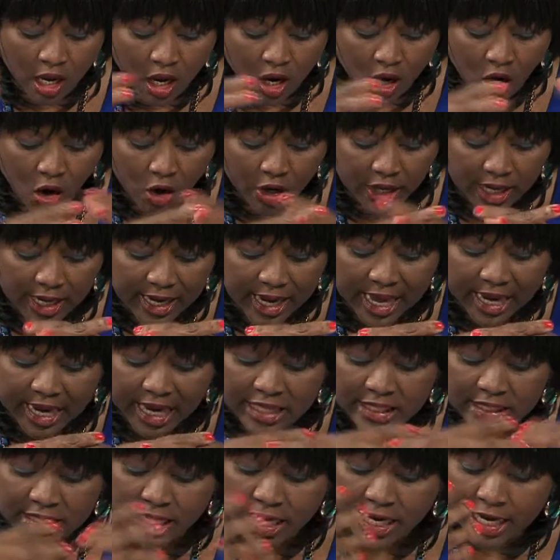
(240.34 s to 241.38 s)
okay. Like I
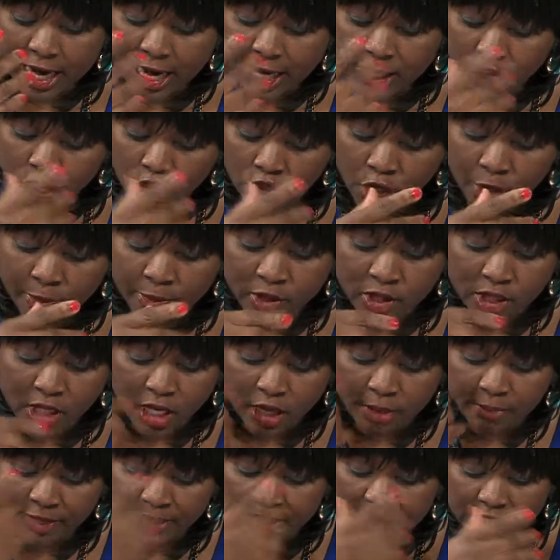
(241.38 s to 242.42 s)
said, I stopped
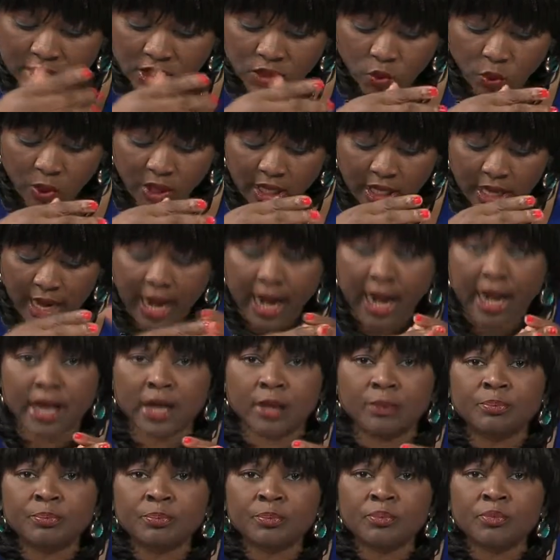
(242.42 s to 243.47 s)
um, last week. I
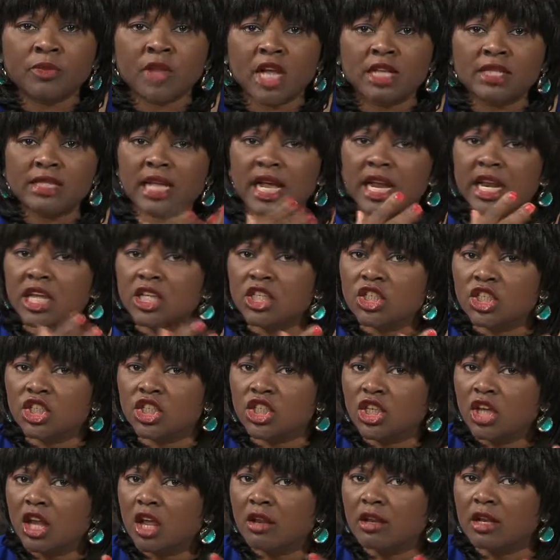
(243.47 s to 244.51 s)
started
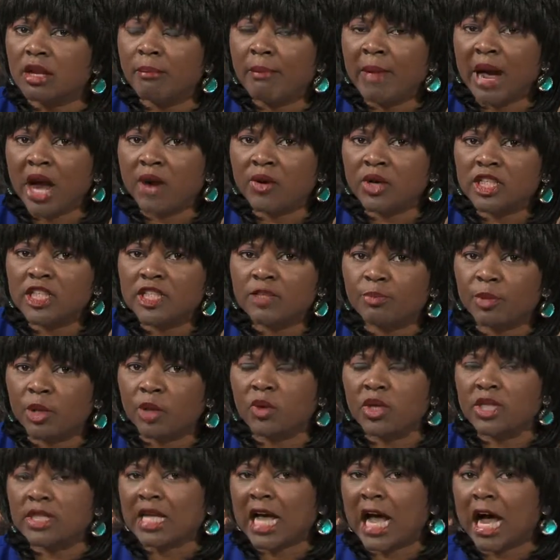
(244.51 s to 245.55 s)
teaching on the marine
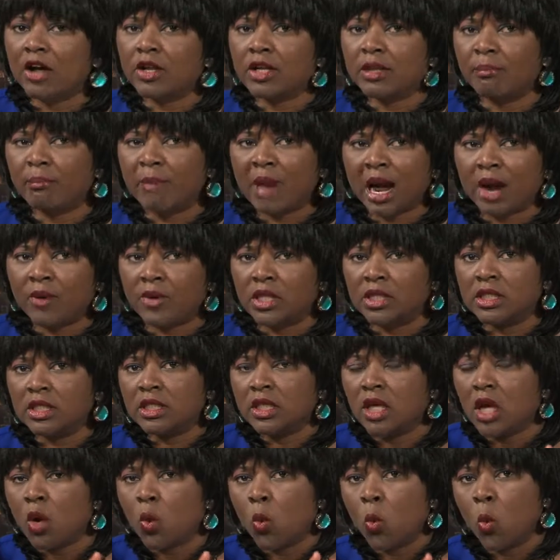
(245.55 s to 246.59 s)
spirit, how the marine
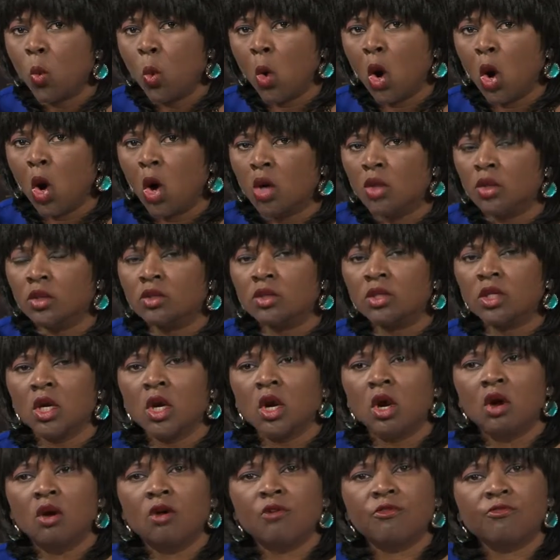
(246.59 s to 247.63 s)
world
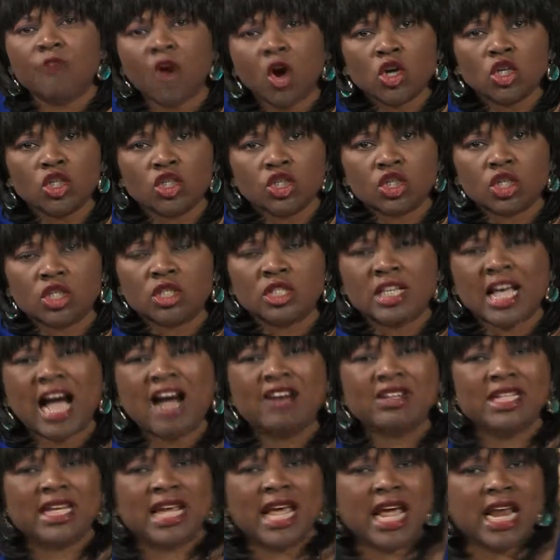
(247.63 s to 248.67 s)
functions, how
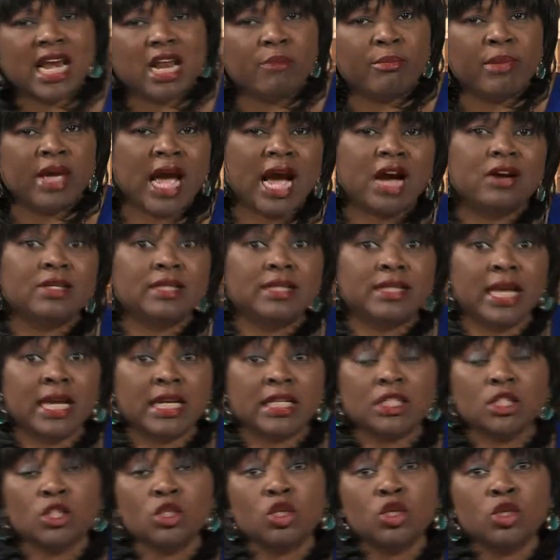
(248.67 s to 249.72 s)
the enemy, how
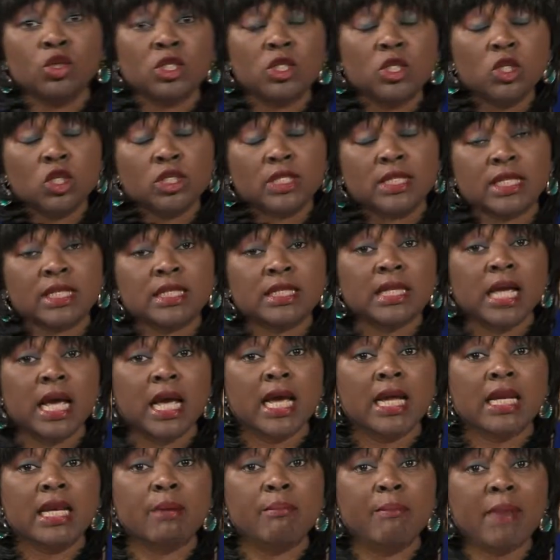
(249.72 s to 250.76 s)
Satan uses
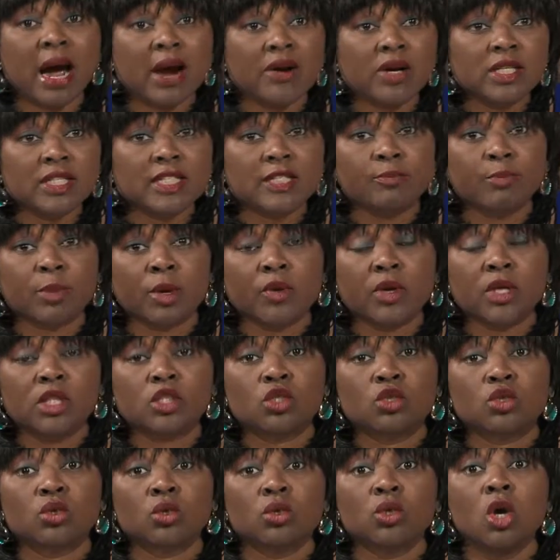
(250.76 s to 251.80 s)
the marine spirit
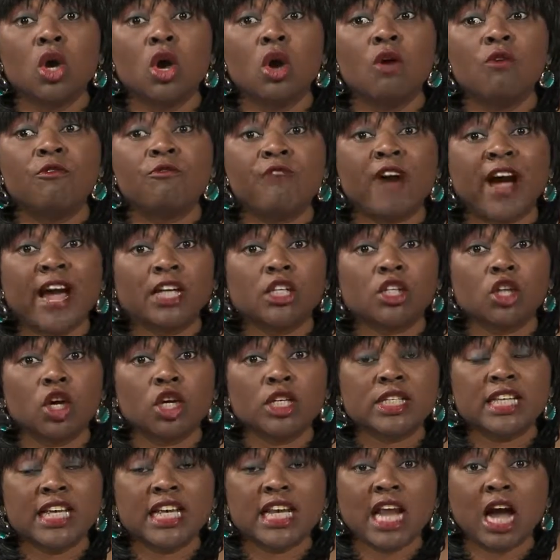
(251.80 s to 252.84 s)
to fight
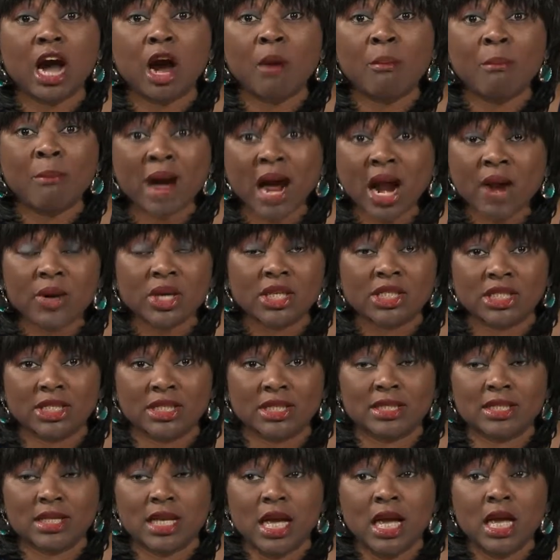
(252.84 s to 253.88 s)
us in our
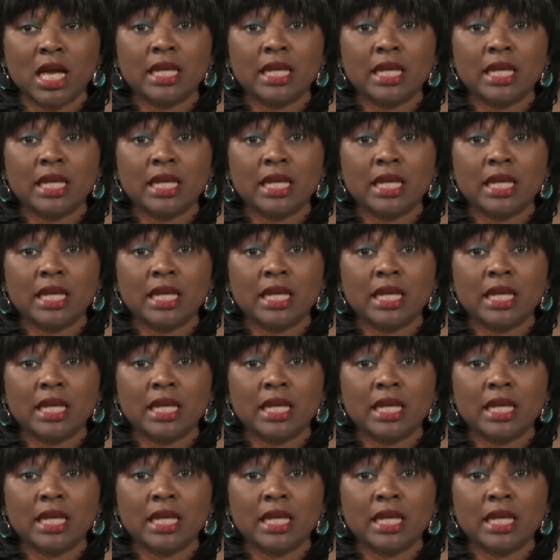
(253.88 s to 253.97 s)
marriages.